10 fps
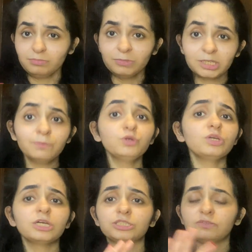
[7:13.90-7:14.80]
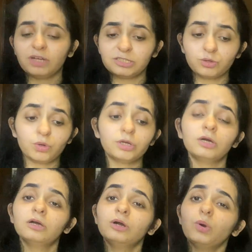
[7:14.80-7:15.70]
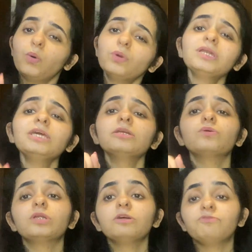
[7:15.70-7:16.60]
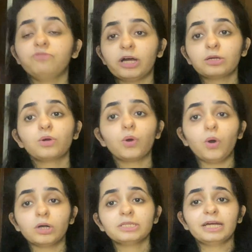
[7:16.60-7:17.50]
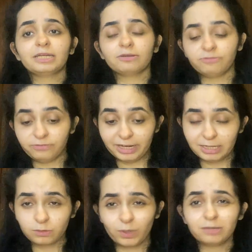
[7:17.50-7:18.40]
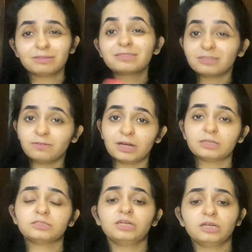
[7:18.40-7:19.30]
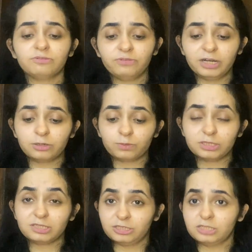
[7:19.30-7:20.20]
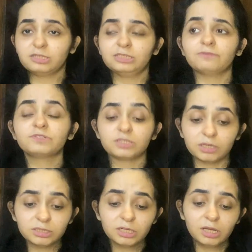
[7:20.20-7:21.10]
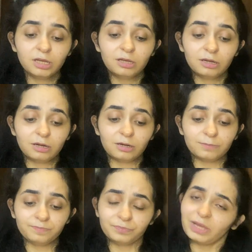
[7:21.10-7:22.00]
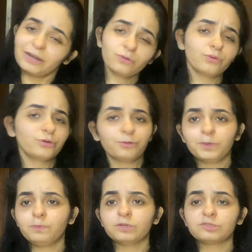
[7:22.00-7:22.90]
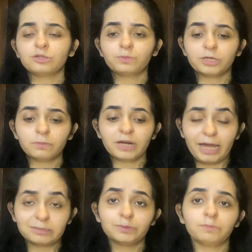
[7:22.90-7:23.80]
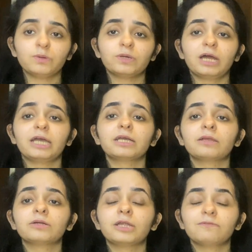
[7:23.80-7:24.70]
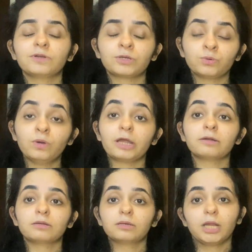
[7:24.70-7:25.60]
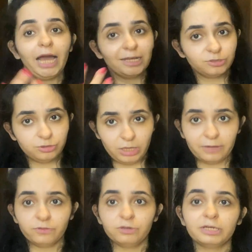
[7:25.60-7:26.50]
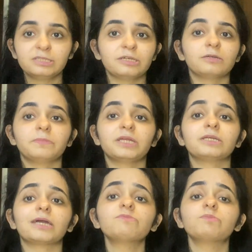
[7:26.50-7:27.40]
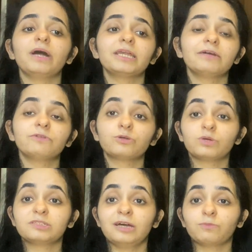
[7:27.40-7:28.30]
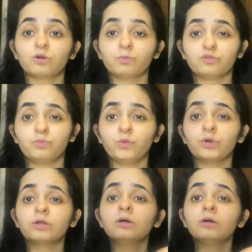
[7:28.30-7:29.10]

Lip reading: communication wise good. Only one con that I felt, one disadvantage that I felt with Sanjay Saraf sir, I don't know, it could be a personal opinion, but I remember when I cleared level 2, and as I've already said it many times, my level 2 exam got postponed